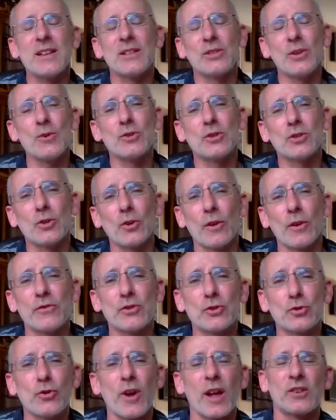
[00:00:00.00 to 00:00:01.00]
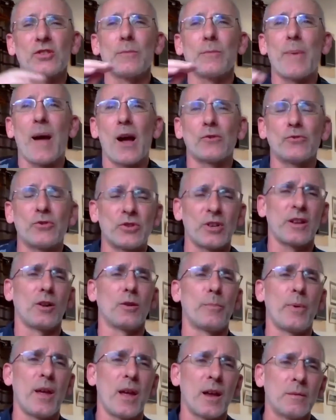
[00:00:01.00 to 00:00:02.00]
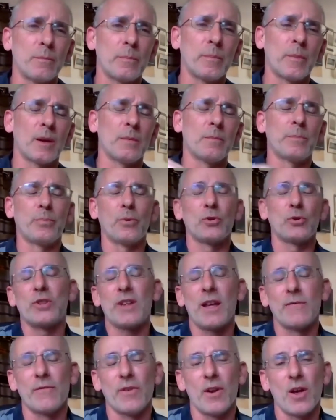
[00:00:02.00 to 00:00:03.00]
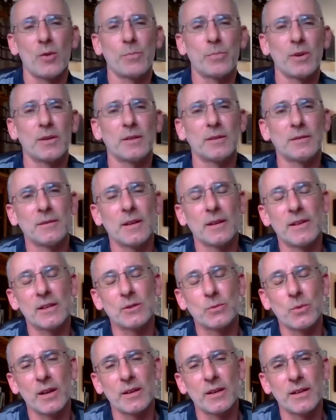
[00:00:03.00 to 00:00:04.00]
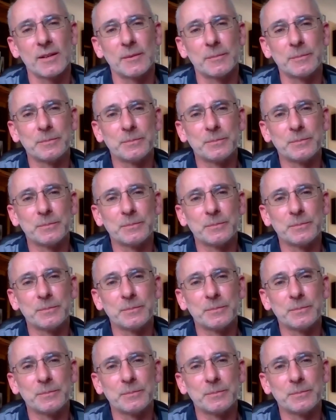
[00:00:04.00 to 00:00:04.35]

you do sort of stretch the boundaries a little bit and push the envelope, and that's what I did.